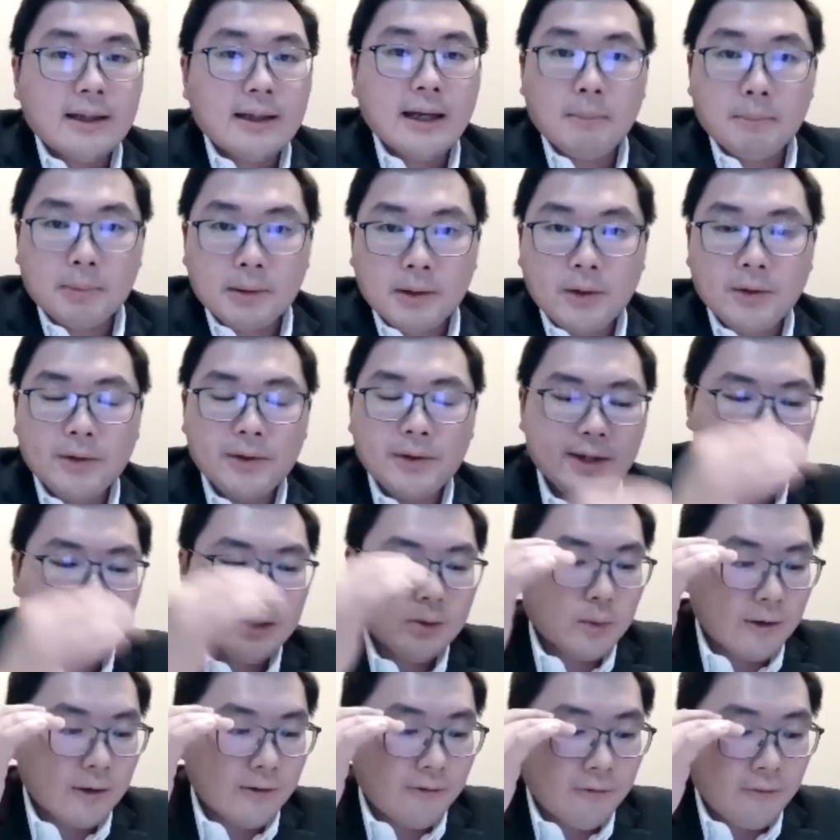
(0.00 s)
the
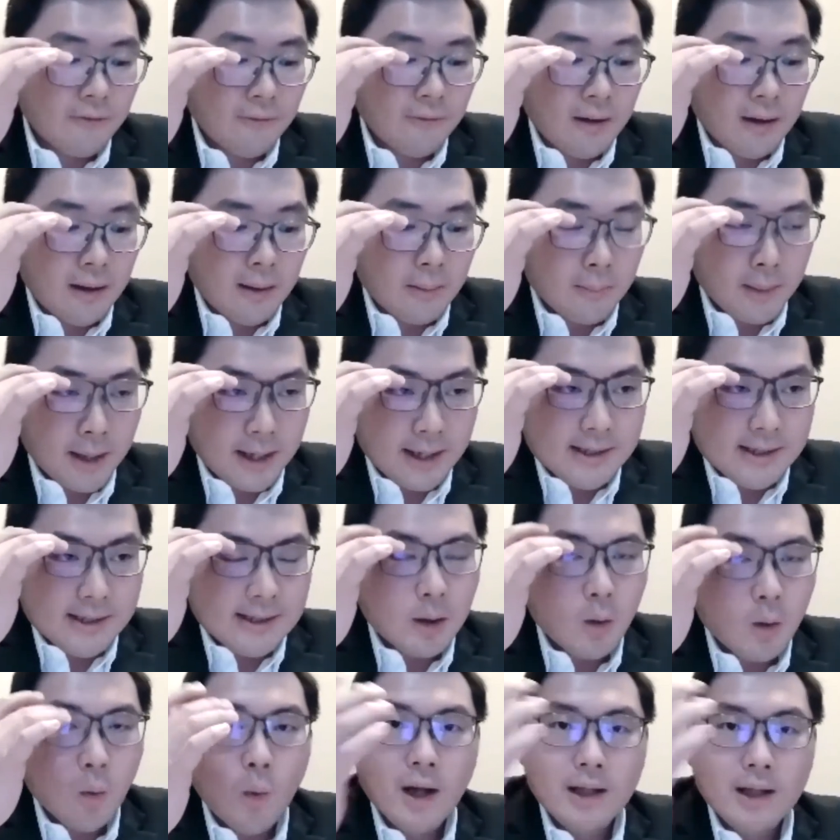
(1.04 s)
employees with
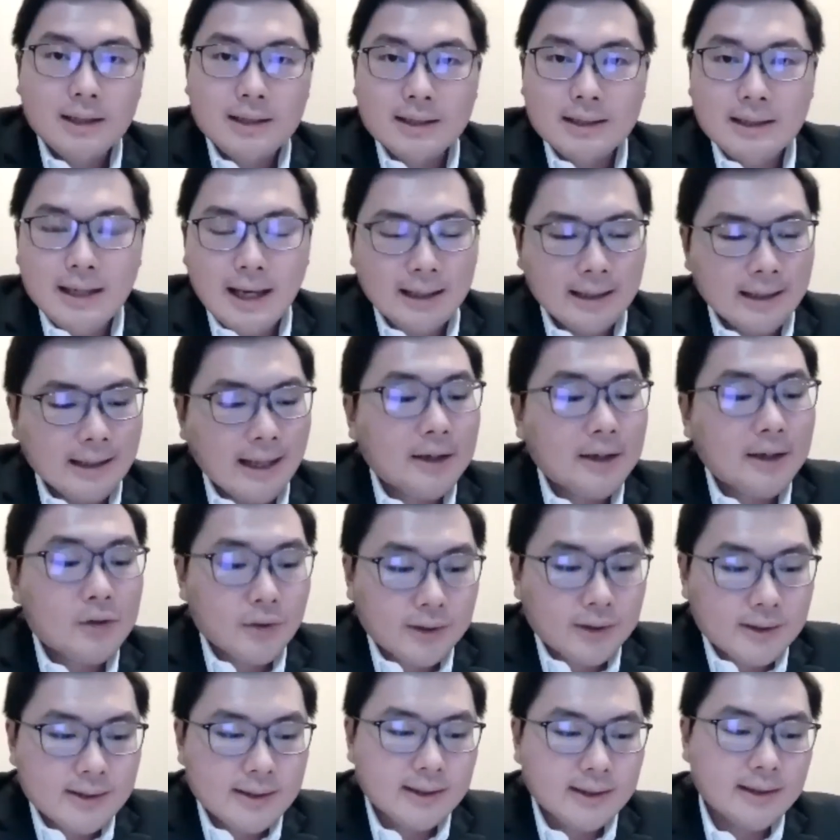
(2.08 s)
basic water and
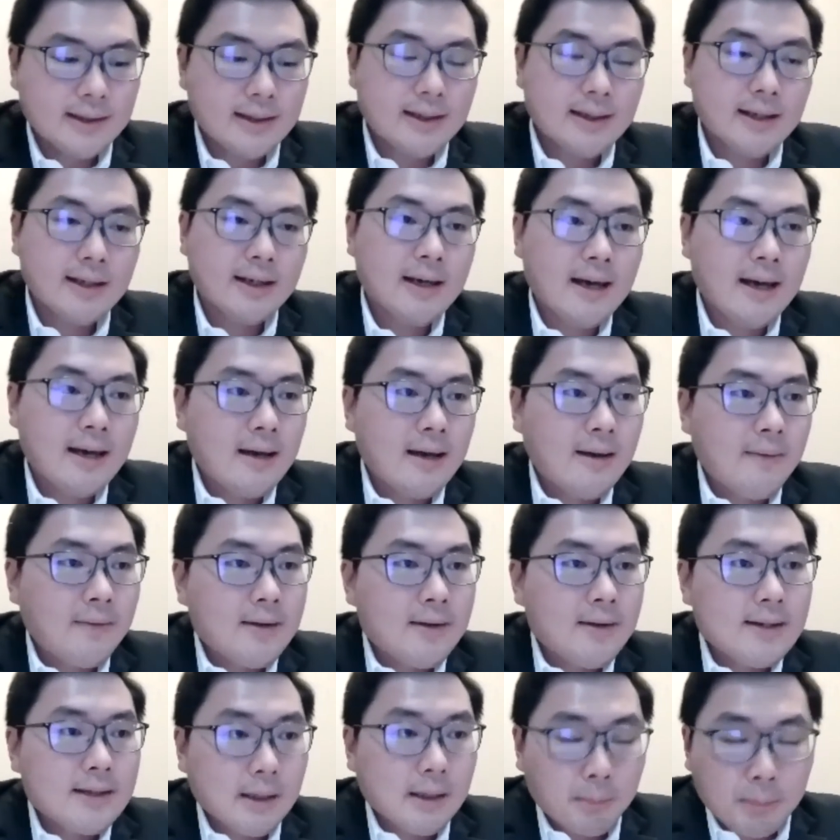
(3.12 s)
electricity
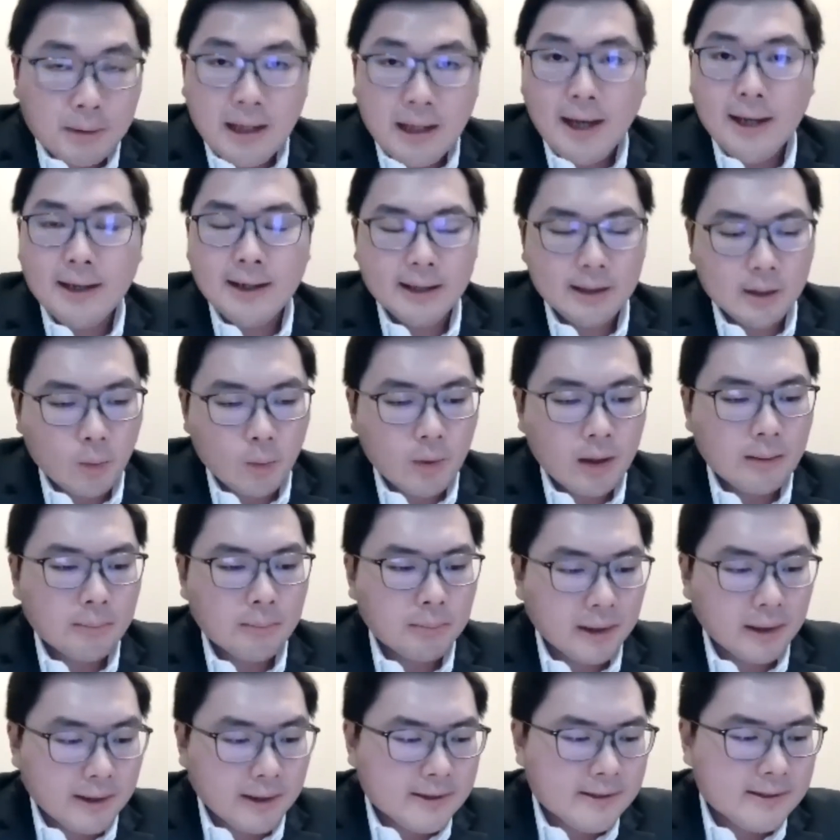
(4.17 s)
supply at the
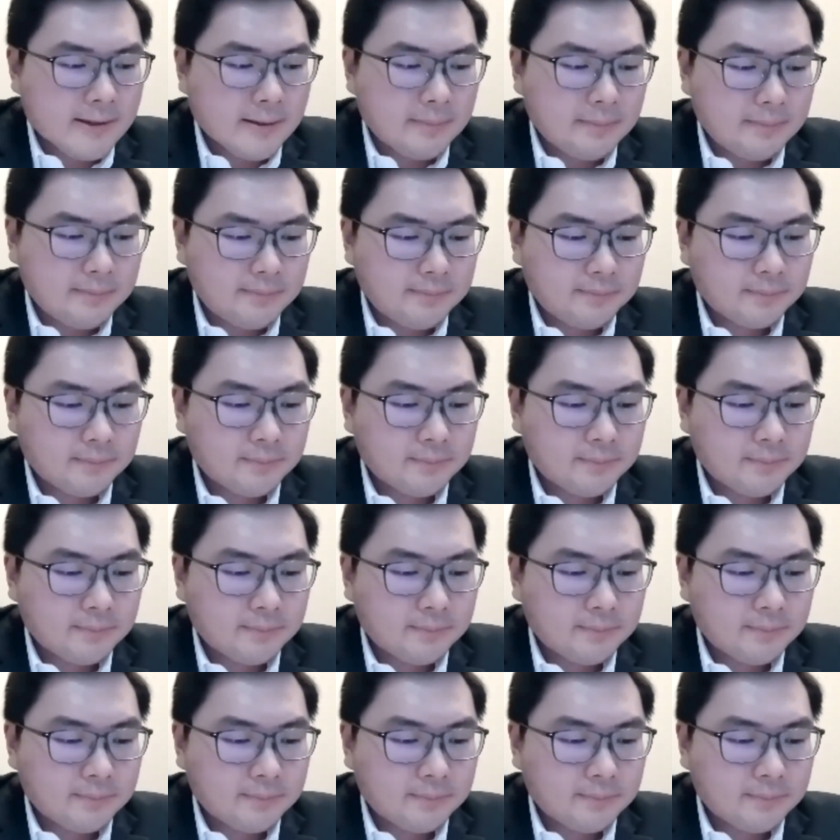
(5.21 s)
workplace.